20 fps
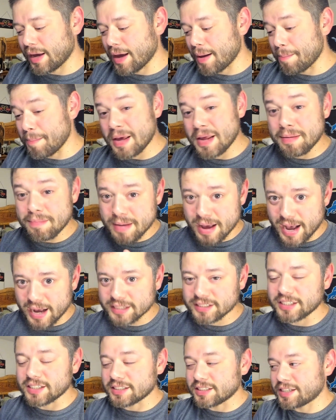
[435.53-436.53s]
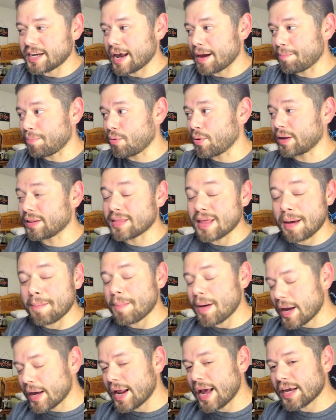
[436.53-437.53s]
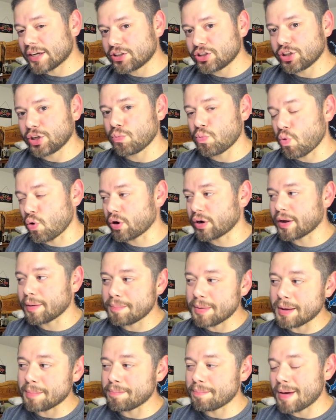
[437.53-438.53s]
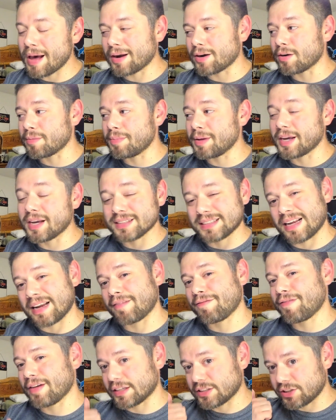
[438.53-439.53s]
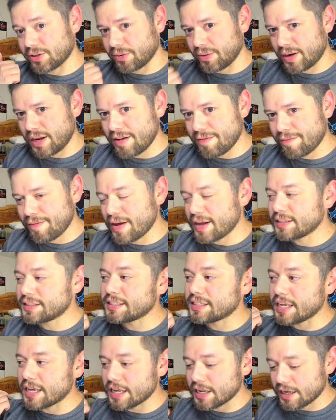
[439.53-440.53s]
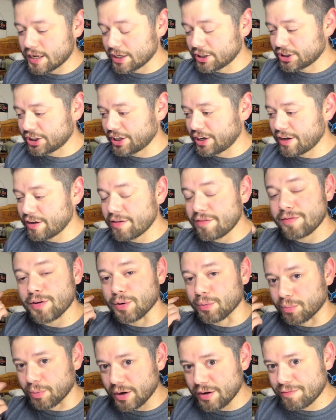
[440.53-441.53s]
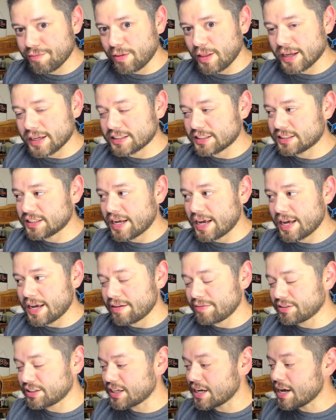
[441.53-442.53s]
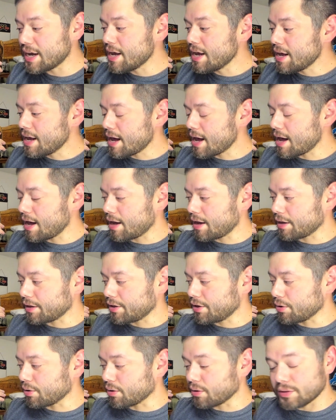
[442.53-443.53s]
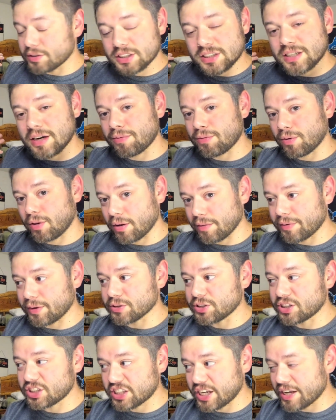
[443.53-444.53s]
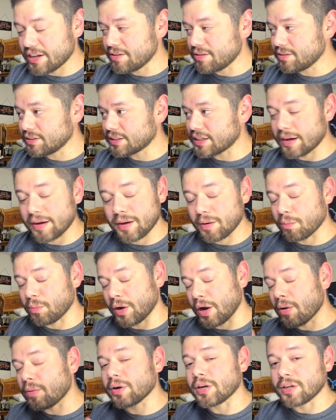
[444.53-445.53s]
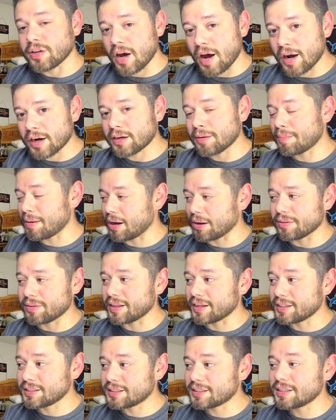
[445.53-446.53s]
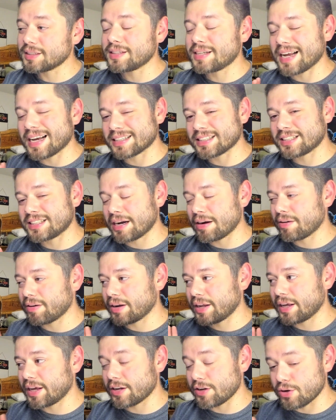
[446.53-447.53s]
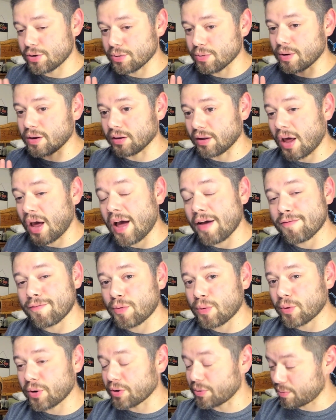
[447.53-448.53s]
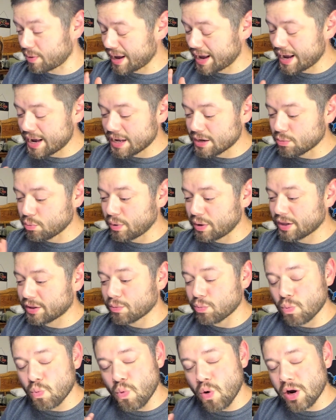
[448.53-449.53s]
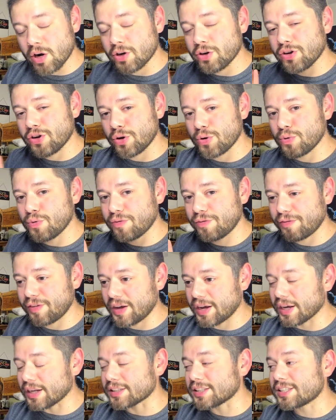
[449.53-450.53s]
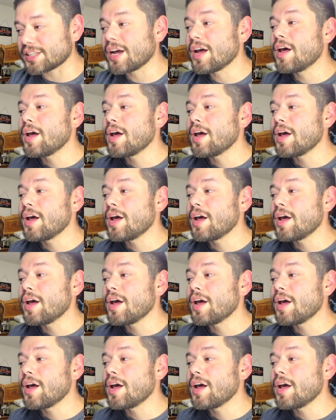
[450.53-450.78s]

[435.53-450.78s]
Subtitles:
min-maxing standpoint, that might actually work a bit better because that affects your defense, initiative, your reflex saves, several of your skills. I mean, we already talked about this. Dexterity can do a lot for you, and with 1 or 2 feats,